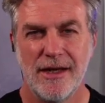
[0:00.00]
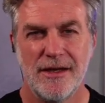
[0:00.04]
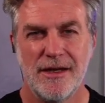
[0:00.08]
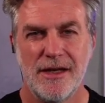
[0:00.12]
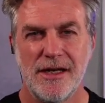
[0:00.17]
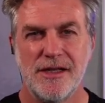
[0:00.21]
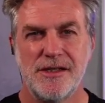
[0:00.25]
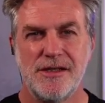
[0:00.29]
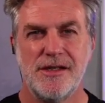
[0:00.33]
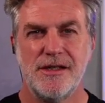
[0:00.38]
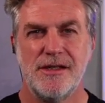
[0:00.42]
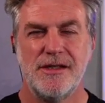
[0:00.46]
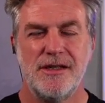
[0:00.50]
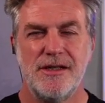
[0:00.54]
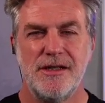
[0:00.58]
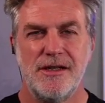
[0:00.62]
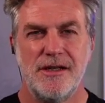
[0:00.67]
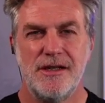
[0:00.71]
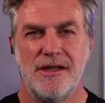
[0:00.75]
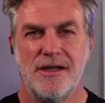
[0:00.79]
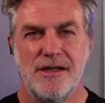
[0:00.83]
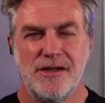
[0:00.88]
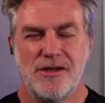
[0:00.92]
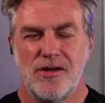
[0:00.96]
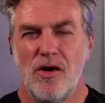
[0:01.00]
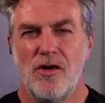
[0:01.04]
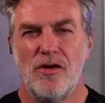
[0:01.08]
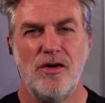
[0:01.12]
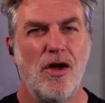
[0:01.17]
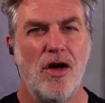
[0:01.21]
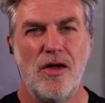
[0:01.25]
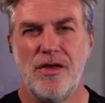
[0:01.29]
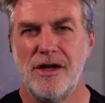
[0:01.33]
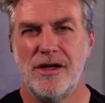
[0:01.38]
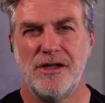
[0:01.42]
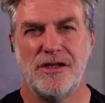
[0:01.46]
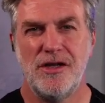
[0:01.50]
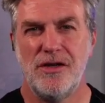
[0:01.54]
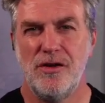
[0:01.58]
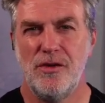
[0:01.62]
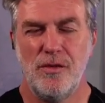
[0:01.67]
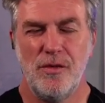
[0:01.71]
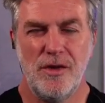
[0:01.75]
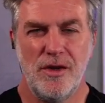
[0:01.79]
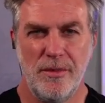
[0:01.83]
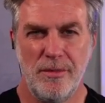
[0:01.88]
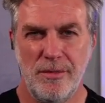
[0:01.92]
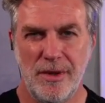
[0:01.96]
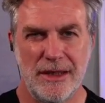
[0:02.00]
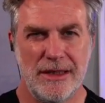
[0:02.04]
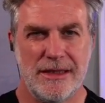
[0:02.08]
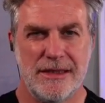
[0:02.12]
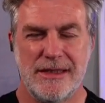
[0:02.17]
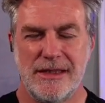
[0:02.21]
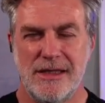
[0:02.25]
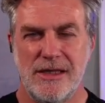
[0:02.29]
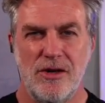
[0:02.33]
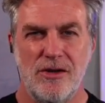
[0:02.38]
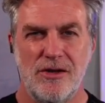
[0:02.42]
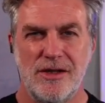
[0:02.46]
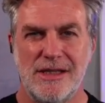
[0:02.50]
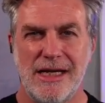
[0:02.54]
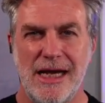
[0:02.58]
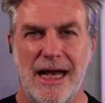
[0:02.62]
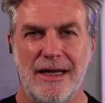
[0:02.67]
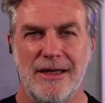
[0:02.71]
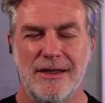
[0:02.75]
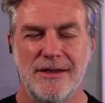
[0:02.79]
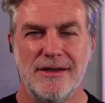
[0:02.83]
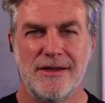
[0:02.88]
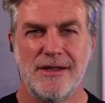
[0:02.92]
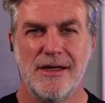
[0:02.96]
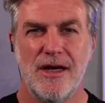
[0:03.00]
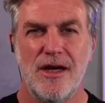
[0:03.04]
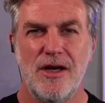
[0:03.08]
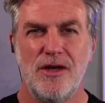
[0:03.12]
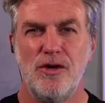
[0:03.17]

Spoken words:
It's got nothing to do with ability or talent.